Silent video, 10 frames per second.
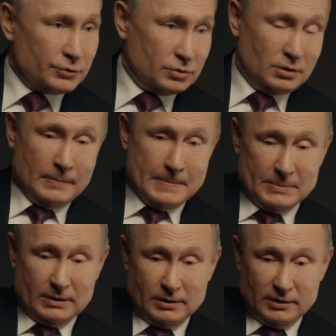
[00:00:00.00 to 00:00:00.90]
aviation,
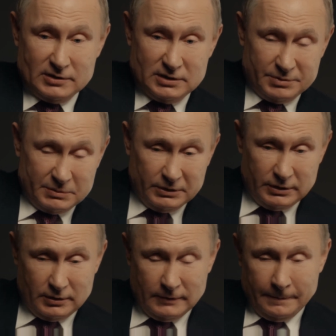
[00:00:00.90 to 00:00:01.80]
we are
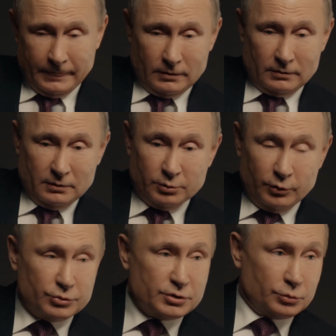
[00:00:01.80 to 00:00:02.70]
really on top here.
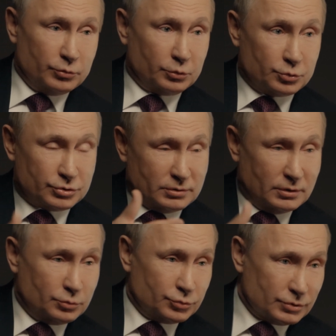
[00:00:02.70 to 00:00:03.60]

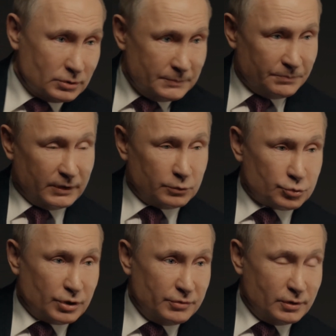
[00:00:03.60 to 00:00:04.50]
We will continue
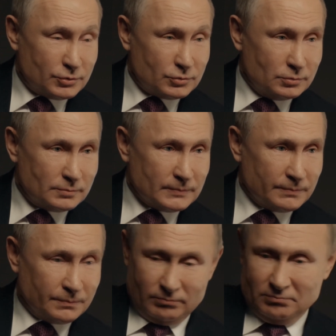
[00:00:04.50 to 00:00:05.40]
moving forward in the
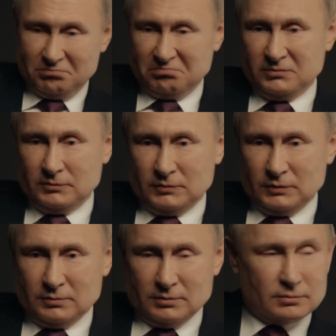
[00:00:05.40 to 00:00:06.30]
civilian sector as
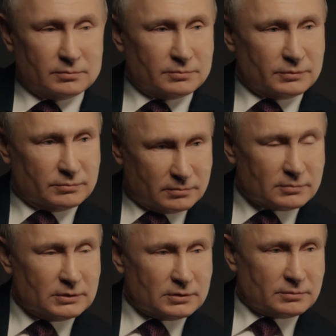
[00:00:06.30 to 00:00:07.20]
well.
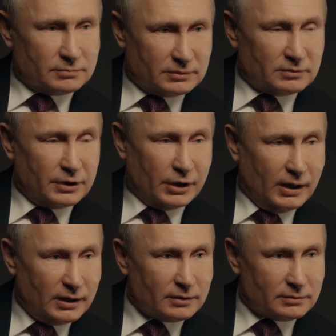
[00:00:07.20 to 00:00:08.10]
We already
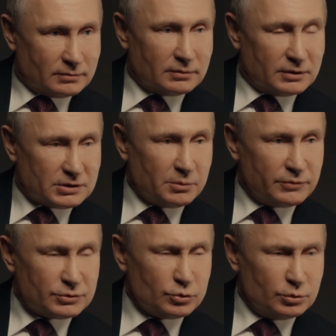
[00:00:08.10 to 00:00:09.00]
have our own
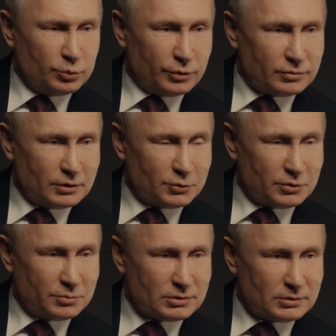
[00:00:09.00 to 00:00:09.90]
pharmaceutical
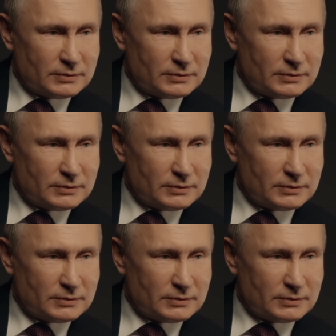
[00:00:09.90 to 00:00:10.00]
products,